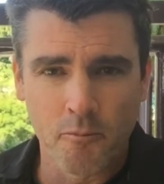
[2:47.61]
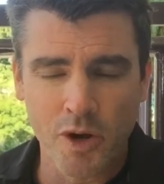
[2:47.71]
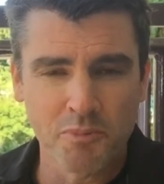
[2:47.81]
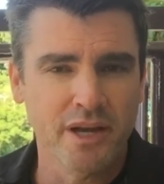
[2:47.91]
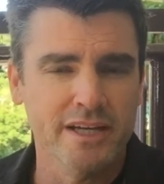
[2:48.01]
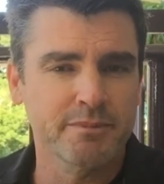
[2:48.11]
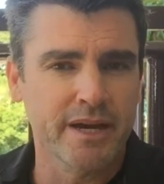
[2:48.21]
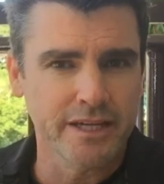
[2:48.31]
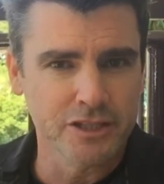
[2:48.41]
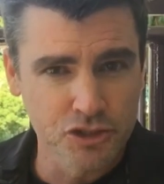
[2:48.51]
When players
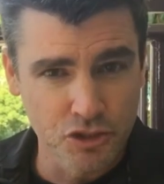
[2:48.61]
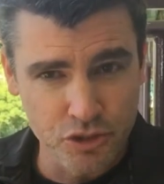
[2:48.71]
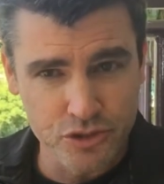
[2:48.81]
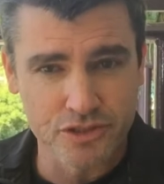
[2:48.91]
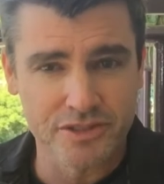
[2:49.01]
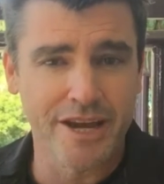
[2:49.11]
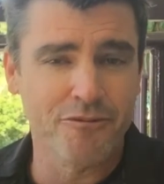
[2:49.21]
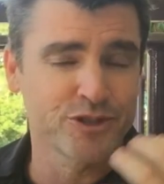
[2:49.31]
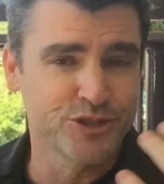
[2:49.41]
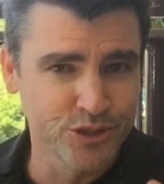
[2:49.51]
make excuses,
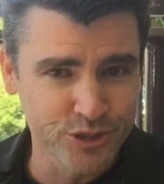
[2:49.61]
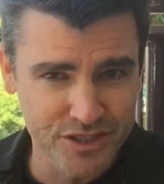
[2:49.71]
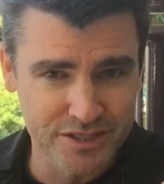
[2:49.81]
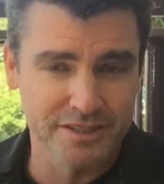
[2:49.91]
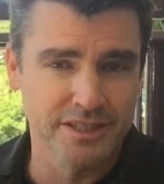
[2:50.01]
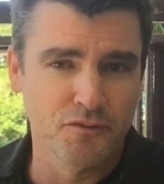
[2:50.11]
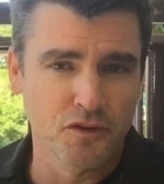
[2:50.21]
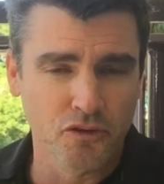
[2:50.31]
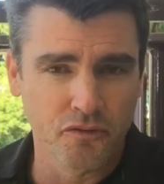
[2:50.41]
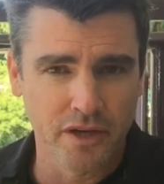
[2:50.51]
that reduces the
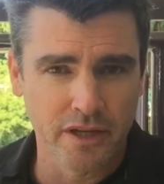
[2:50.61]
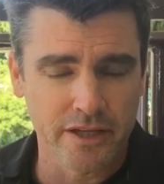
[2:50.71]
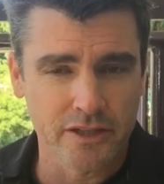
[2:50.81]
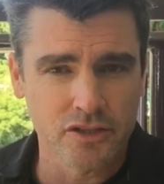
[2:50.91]
difficult feeling.